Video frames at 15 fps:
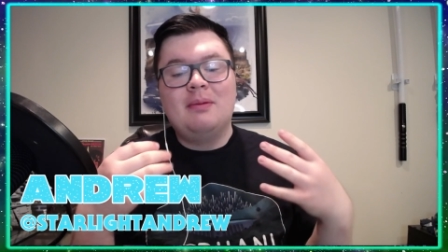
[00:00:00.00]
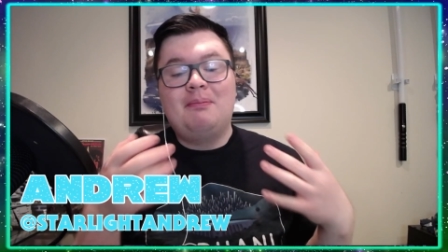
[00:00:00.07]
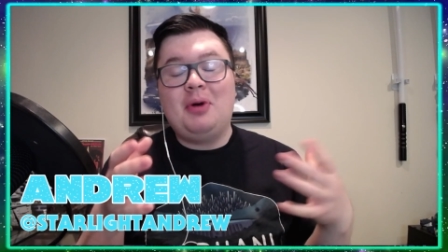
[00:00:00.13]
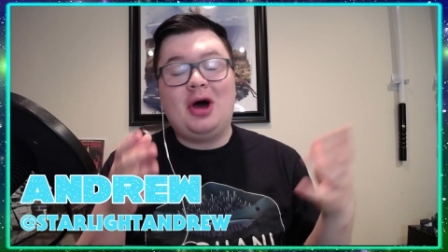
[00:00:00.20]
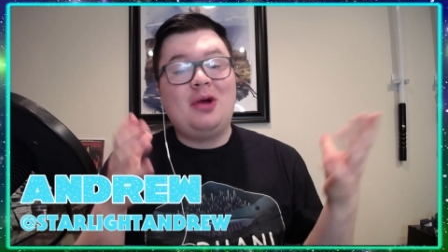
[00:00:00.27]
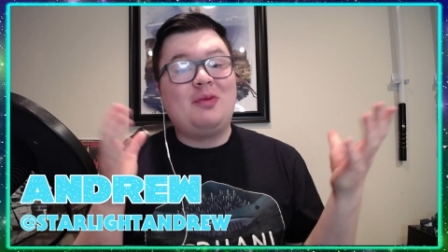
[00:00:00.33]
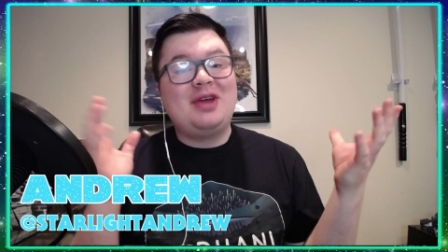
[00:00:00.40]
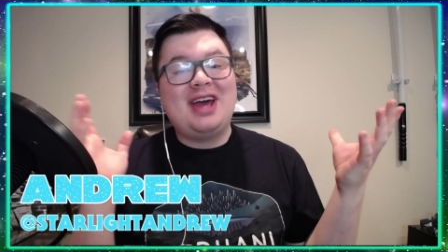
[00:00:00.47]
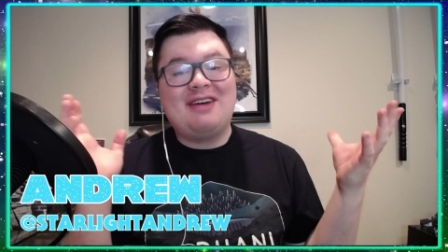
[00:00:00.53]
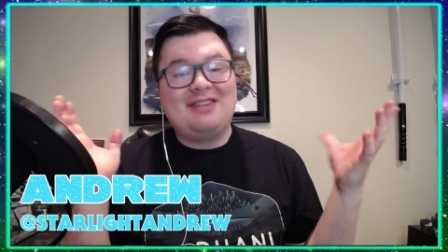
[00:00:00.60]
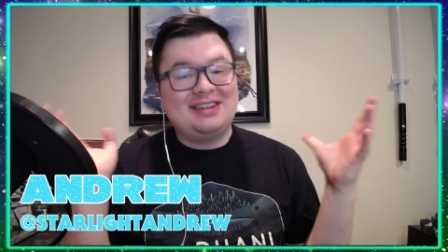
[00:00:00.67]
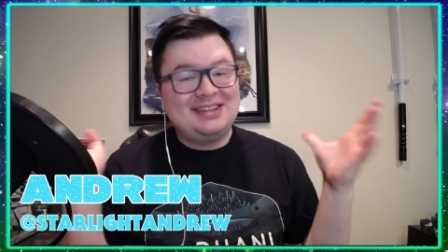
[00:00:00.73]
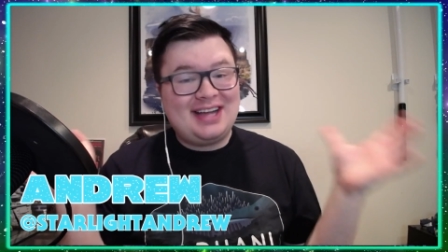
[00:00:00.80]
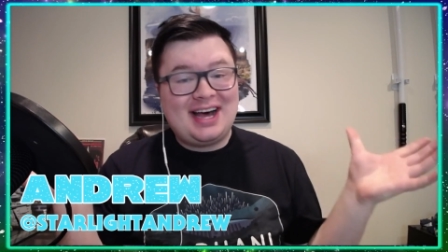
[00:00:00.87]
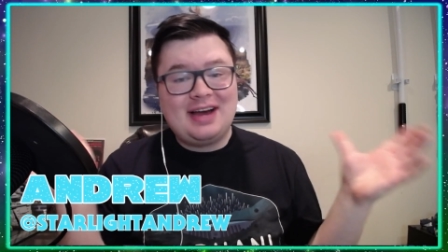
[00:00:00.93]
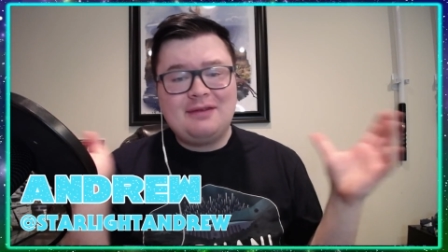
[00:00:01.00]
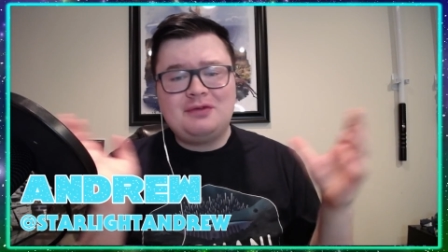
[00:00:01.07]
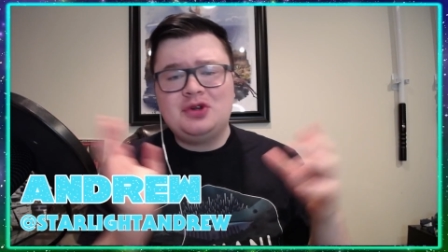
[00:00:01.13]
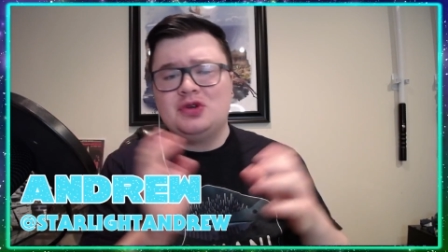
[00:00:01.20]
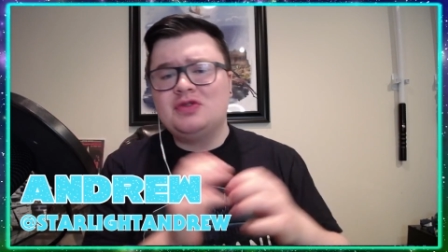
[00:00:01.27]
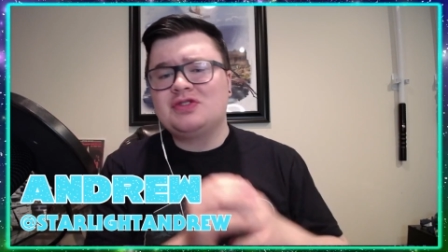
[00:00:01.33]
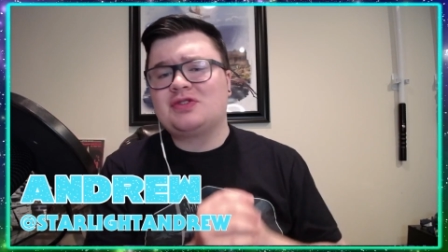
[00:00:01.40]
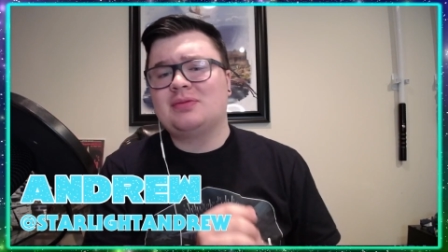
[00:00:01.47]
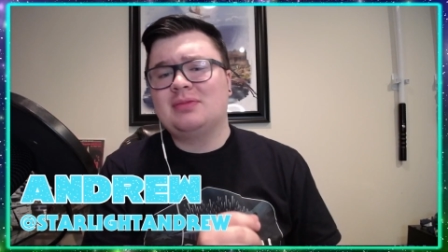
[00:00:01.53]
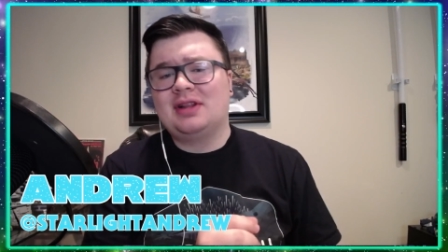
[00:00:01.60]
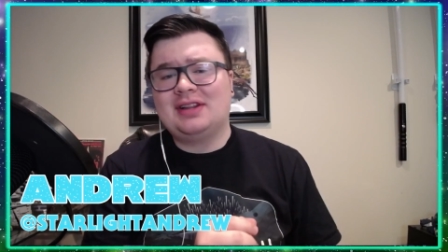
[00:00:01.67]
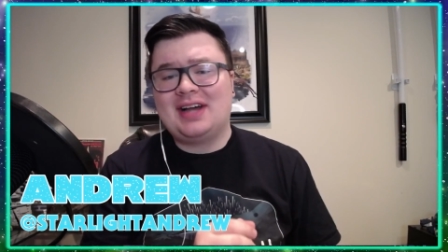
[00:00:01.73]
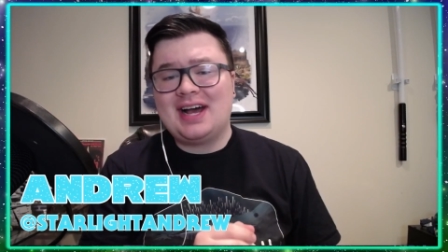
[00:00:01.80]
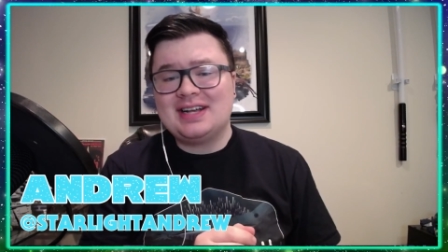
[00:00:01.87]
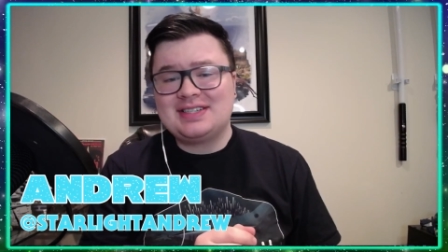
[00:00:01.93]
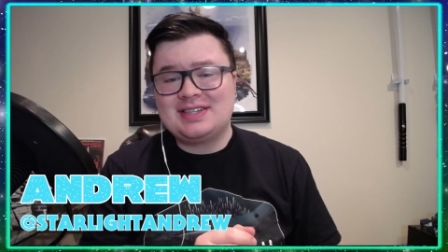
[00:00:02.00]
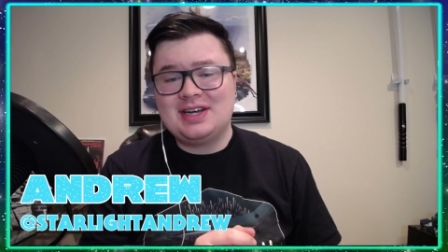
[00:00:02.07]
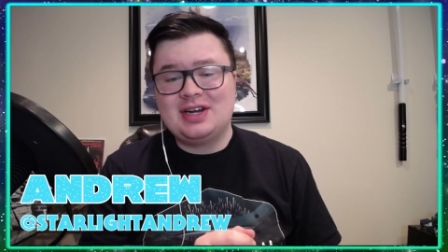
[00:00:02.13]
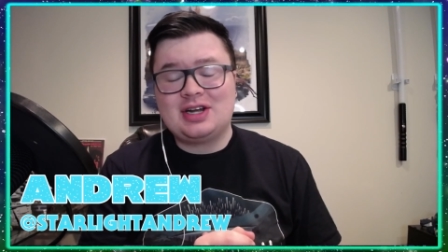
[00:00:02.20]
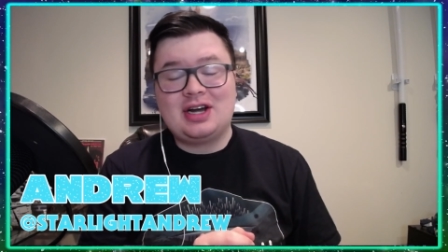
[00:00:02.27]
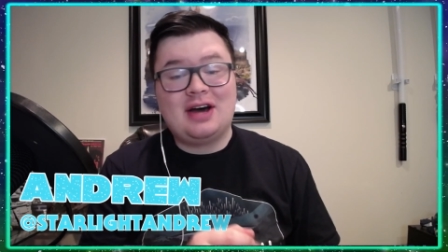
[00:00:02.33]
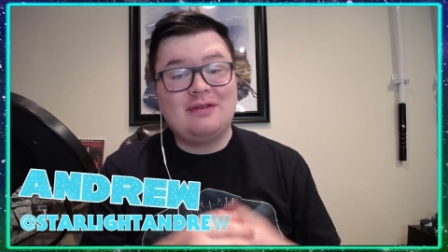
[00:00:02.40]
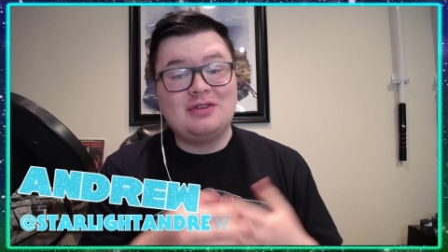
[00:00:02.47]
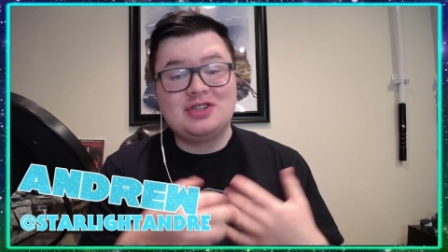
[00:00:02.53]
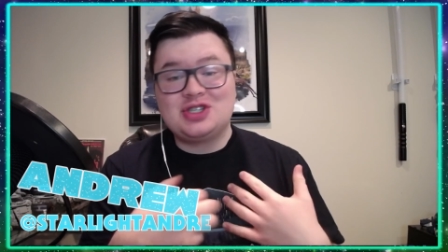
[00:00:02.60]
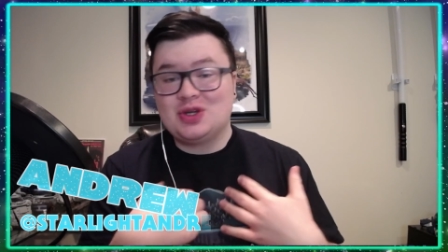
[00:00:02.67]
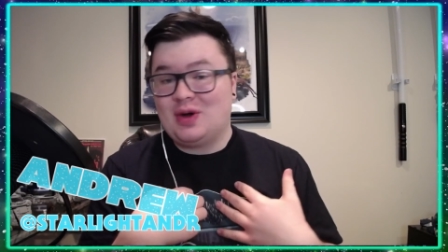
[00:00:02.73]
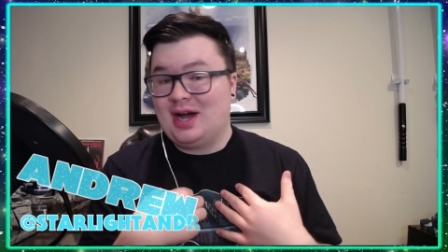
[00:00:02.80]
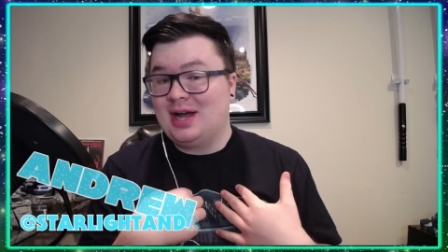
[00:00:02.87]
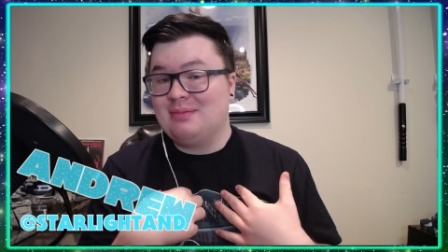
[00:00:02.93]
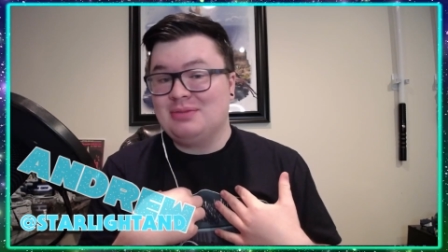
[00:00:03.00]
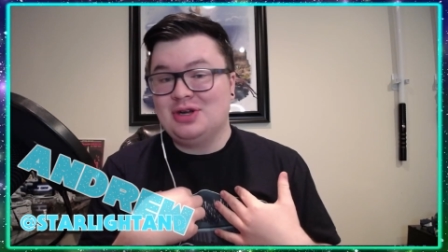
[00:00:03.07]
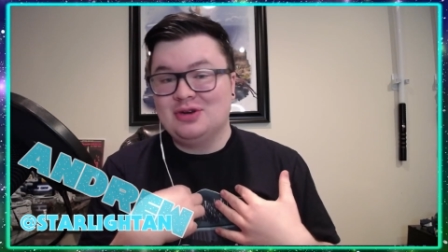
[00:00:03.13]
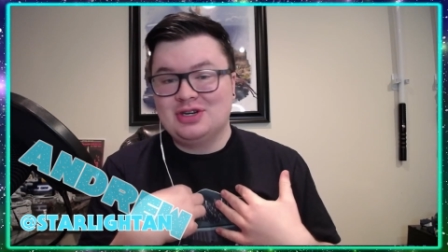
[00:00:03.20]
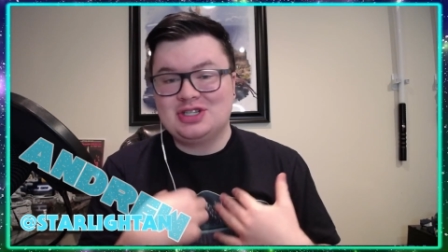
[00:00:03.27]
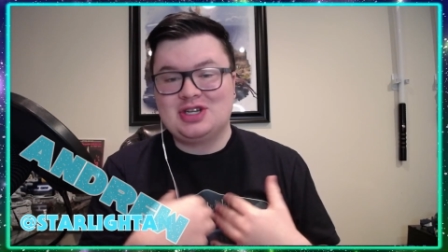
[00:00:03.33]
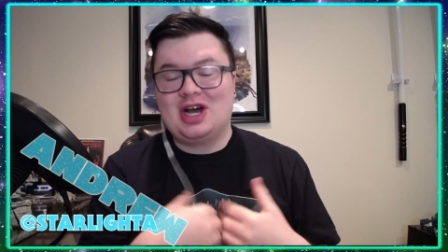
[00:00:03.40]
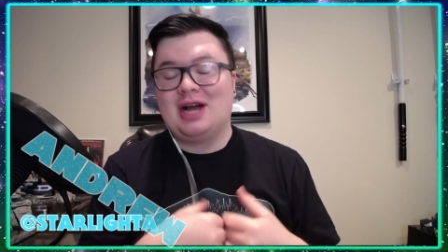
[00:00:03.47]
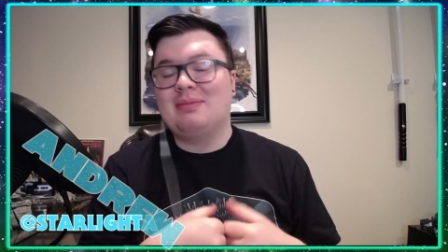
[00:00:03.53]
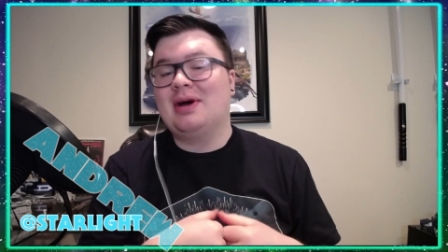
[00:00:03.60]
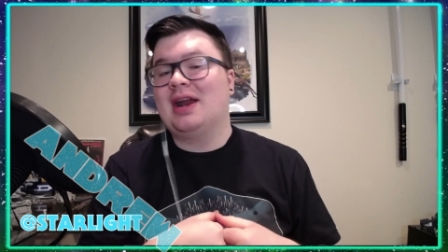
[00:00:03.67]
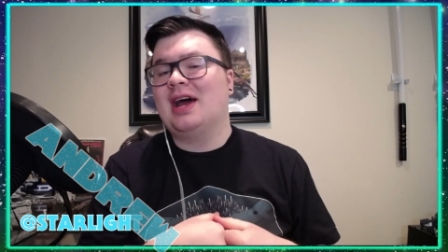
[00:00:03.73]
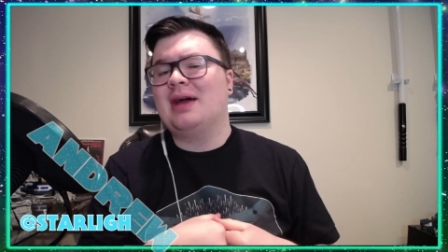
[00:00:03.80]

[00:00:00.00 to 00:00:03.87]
But we have a lot of news from the last day to cover, so I am here to talk about it.